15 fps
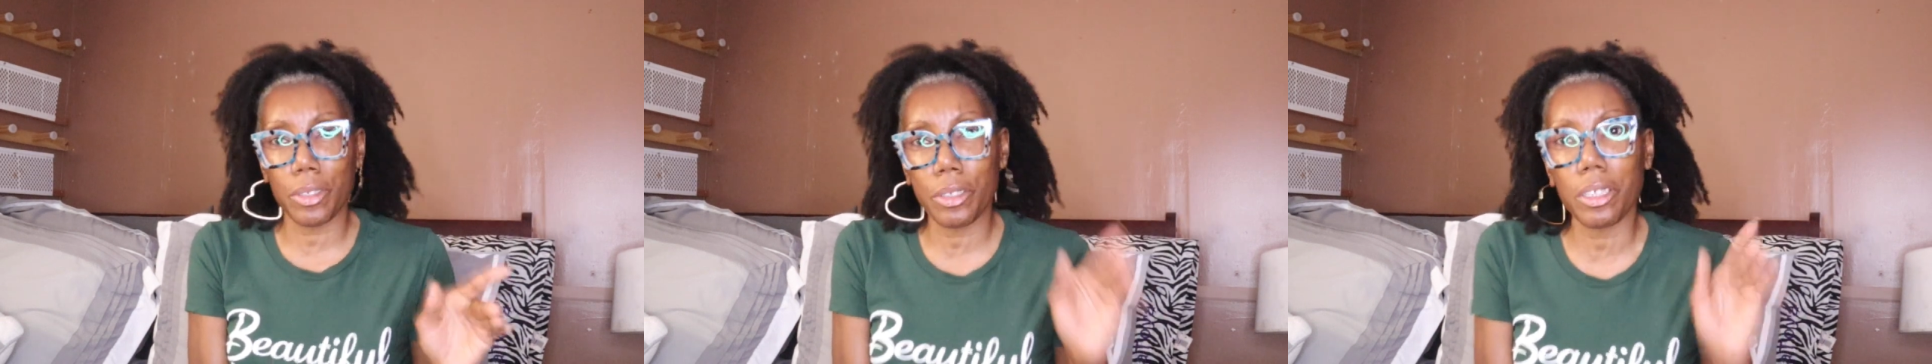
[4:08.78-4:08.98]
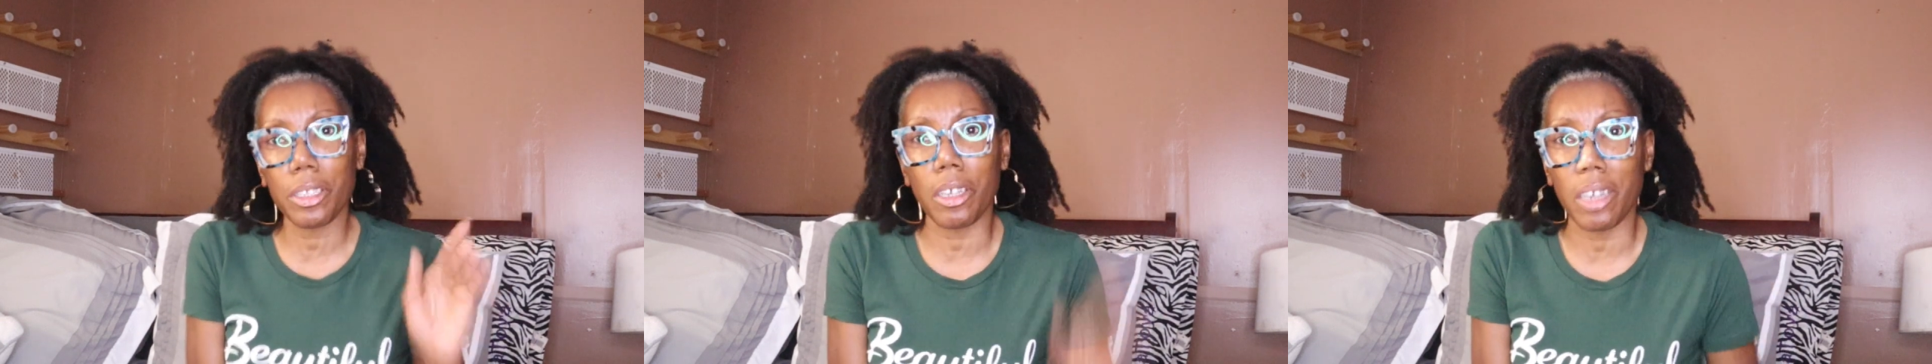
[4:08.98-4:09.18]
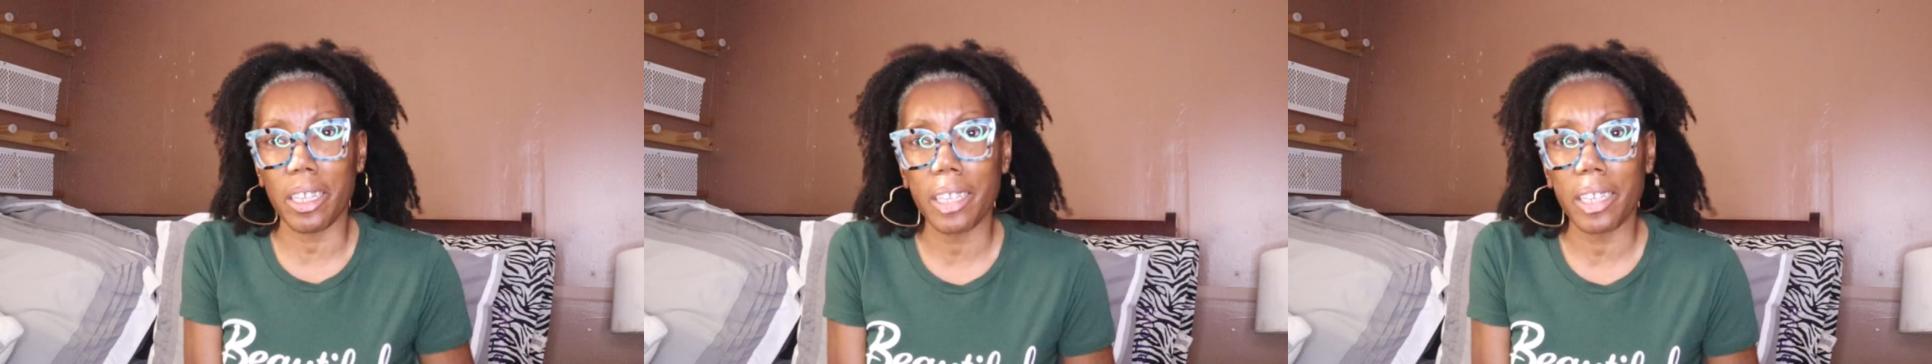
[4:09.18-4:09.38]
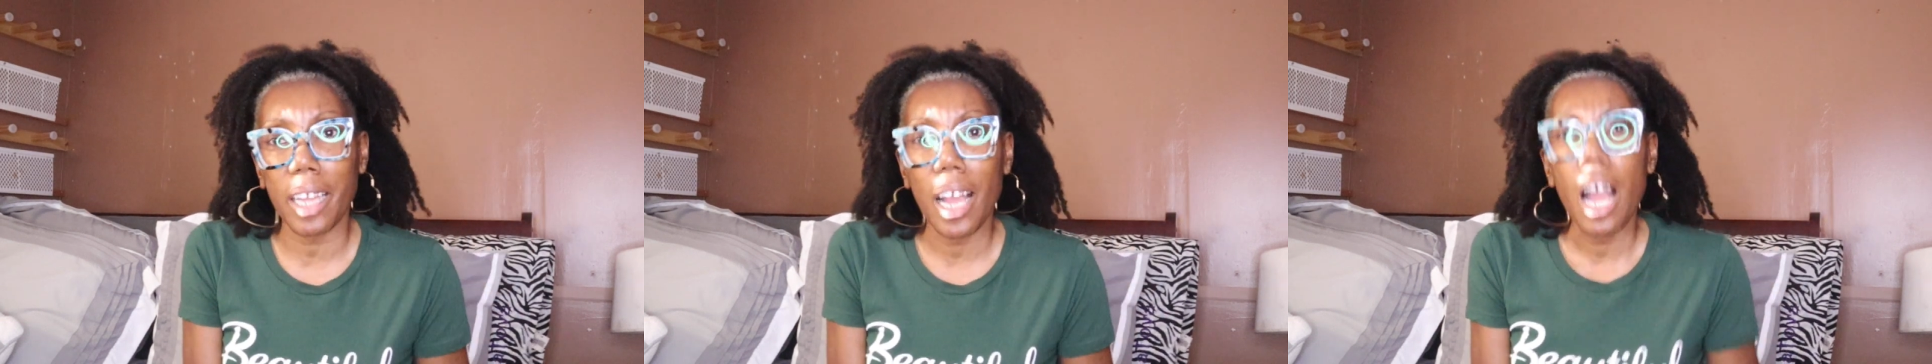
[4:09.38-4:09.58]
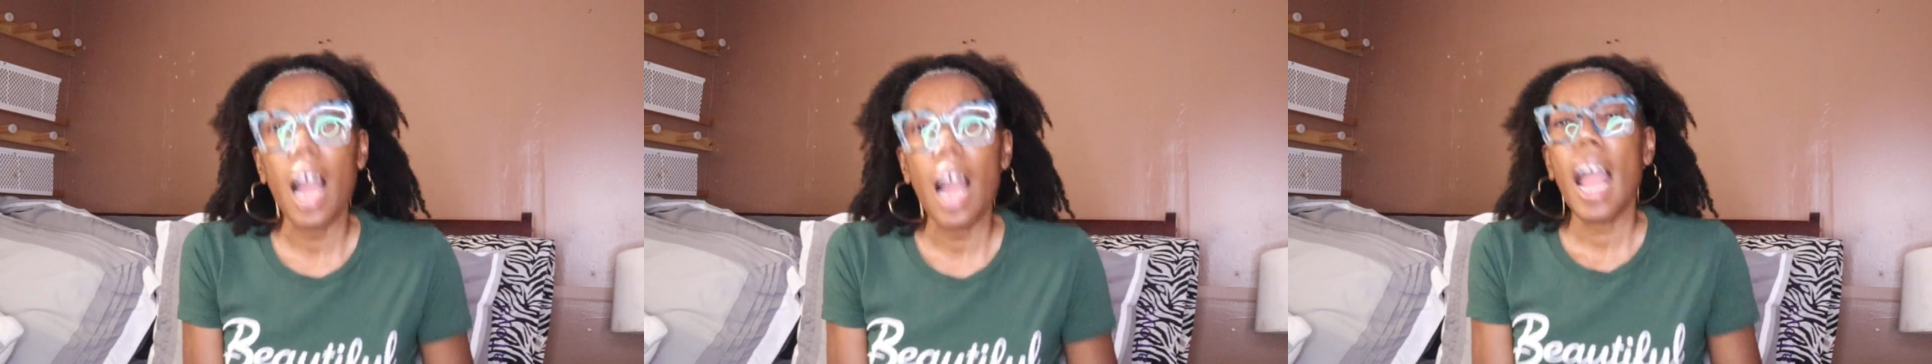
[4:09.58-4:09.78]
son.
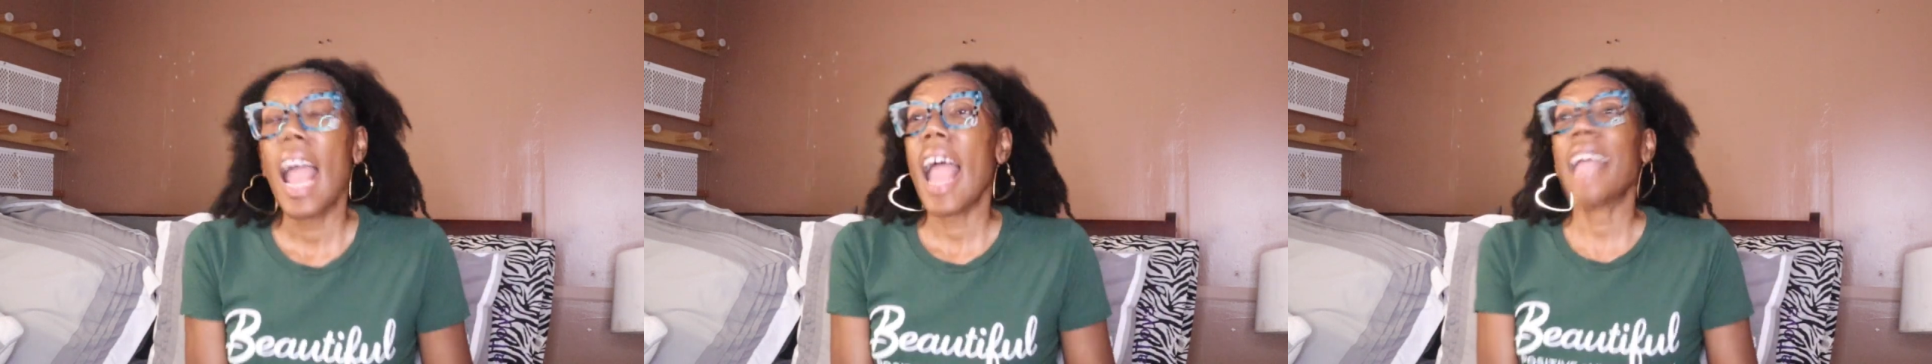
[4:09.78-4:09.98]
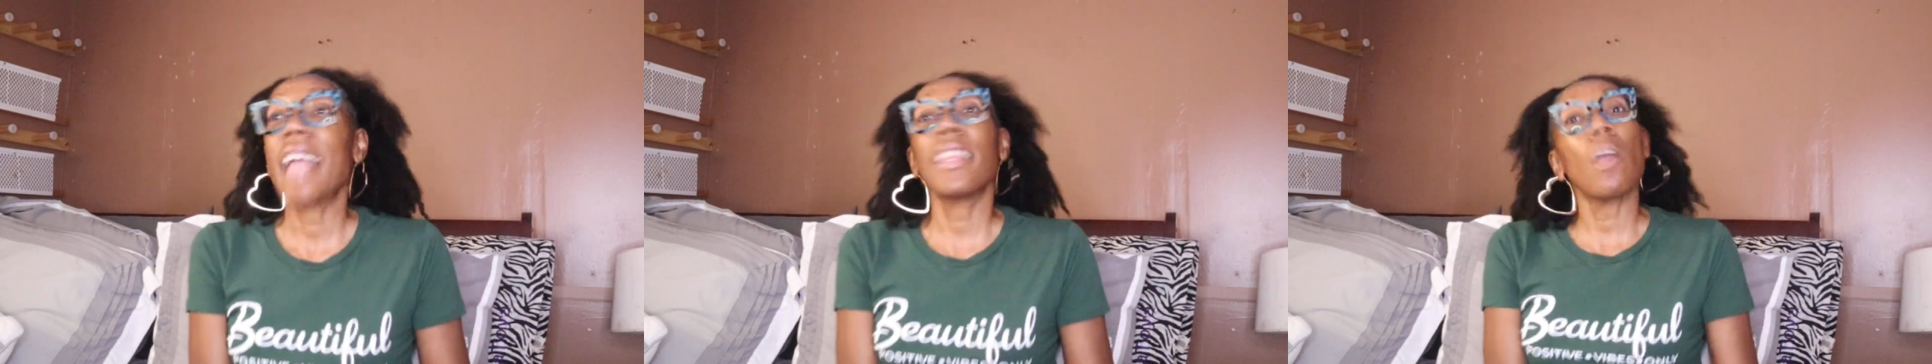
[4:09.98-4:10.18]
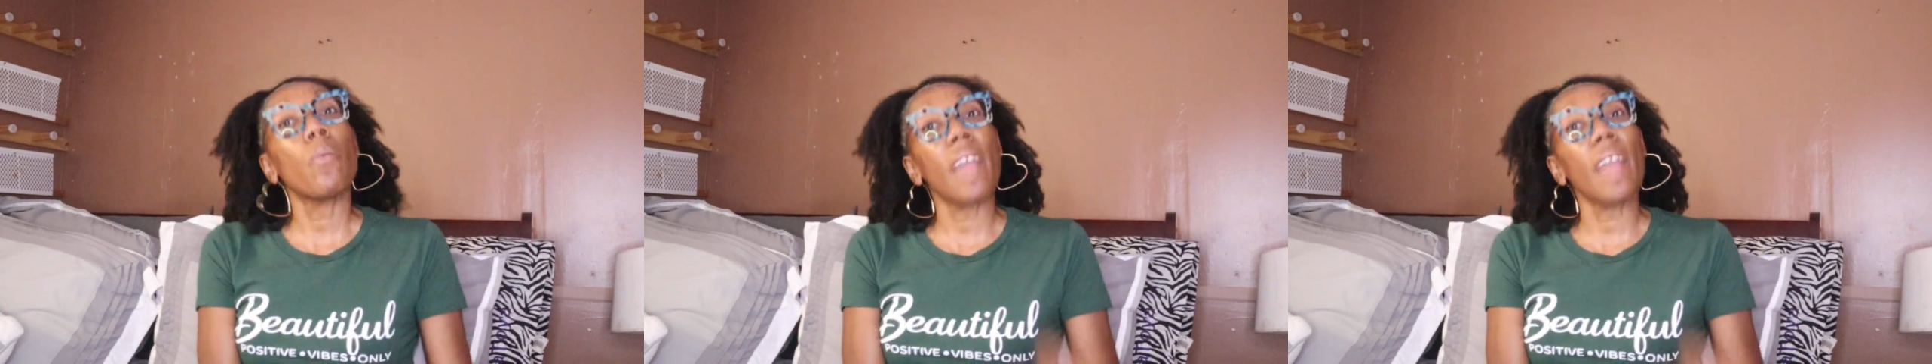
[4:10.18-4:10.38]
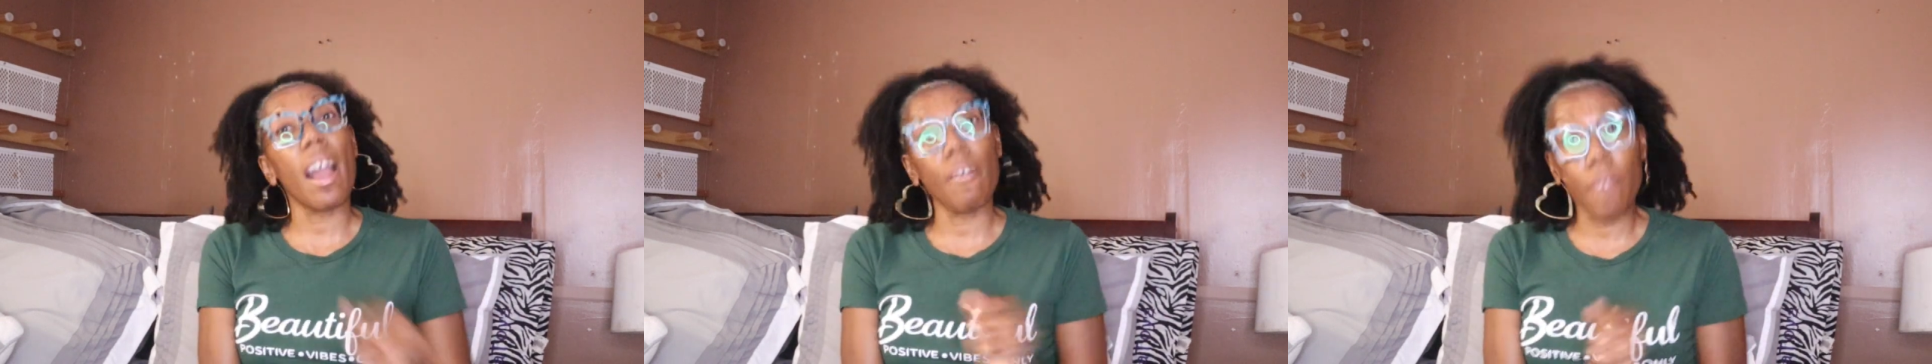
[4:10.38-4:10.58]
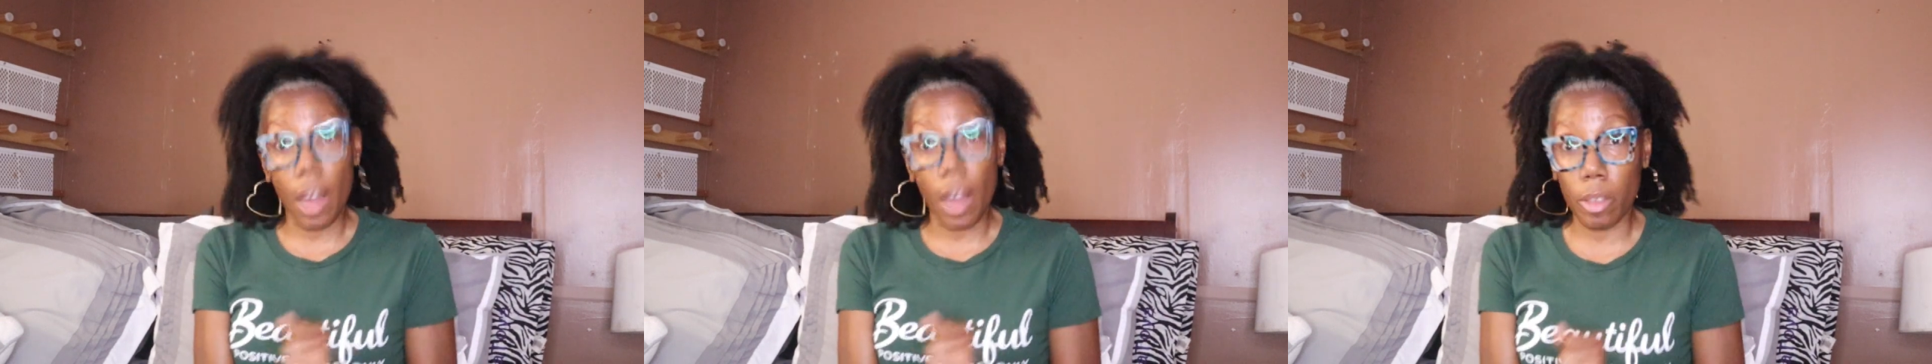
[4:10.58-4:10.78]
And then we
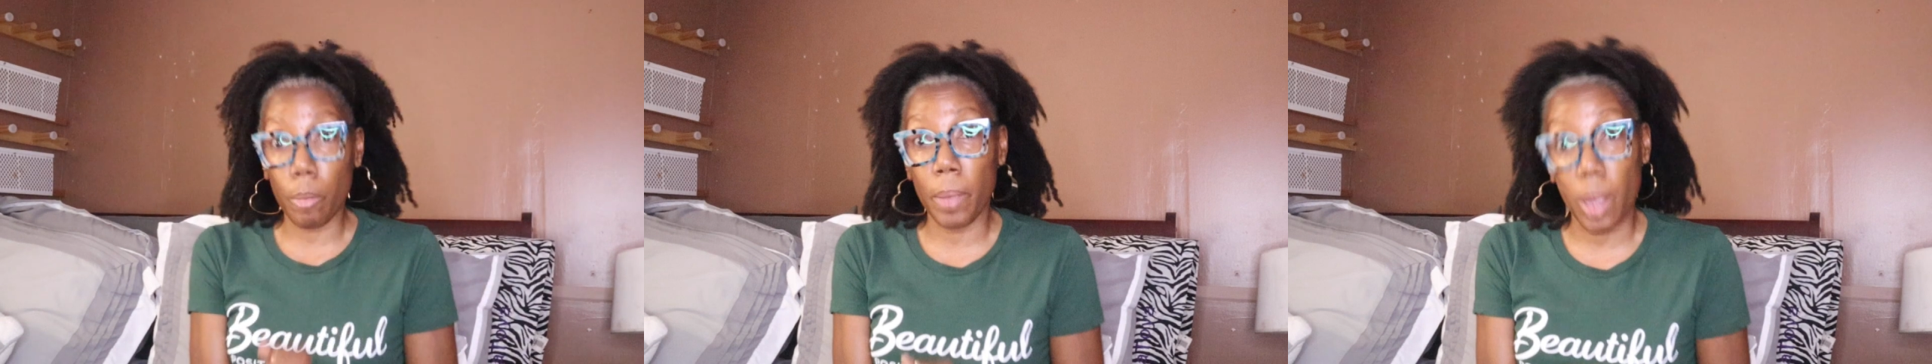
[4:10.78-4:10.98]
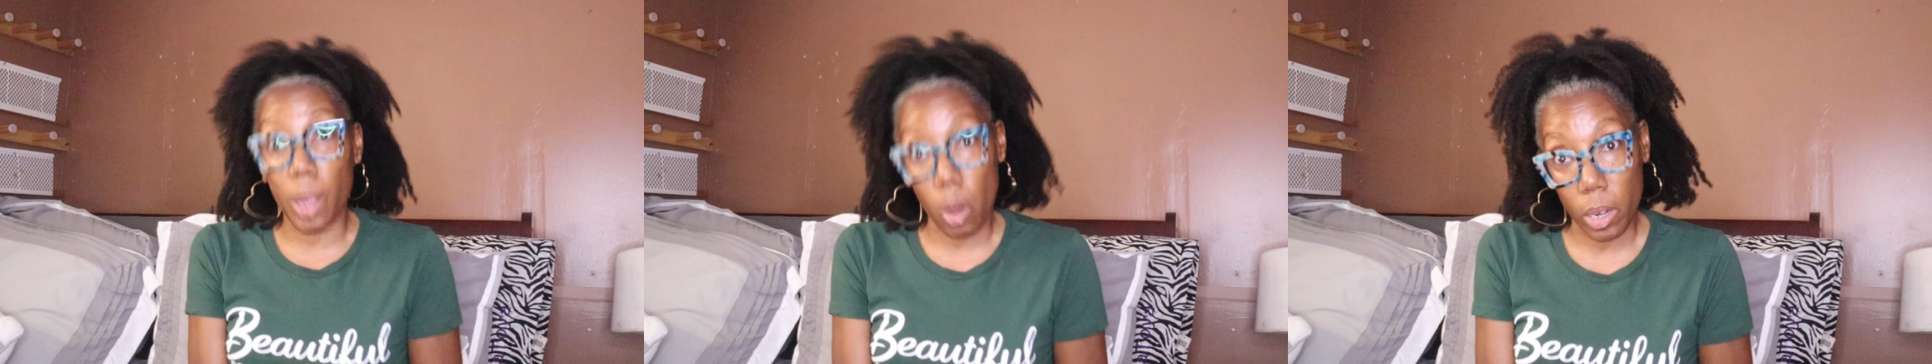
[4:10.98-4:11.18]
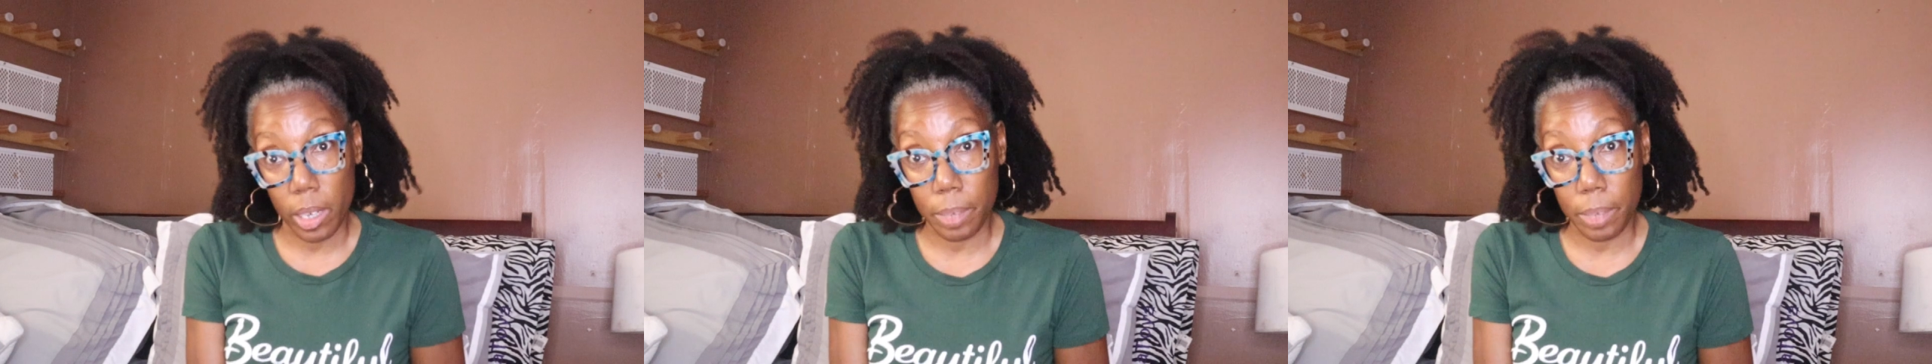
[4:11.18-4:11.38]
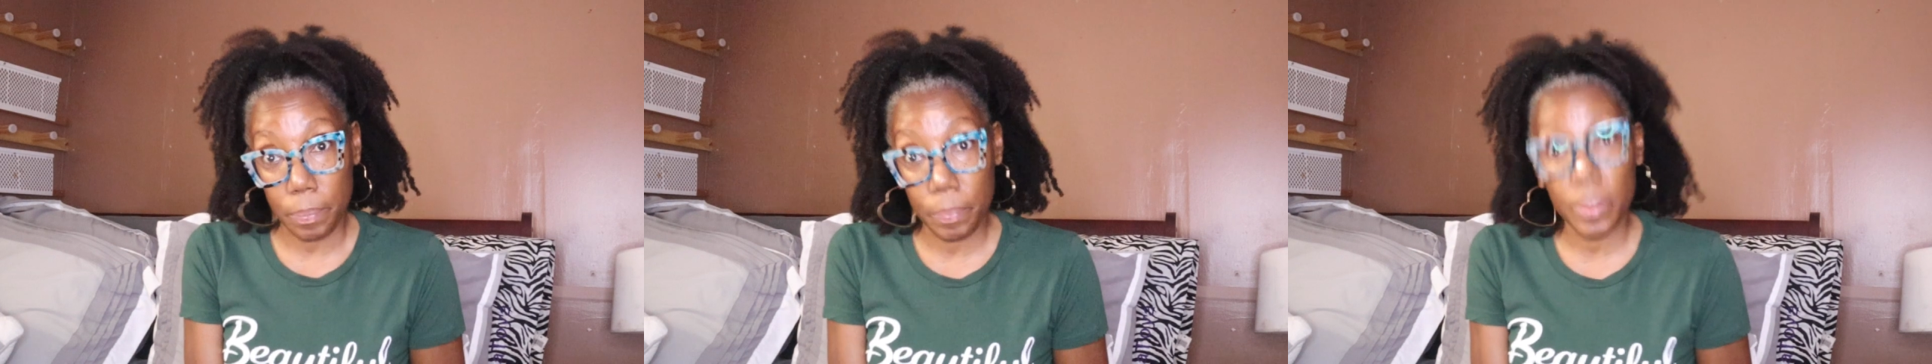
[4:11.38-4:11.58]
have Father Bielka.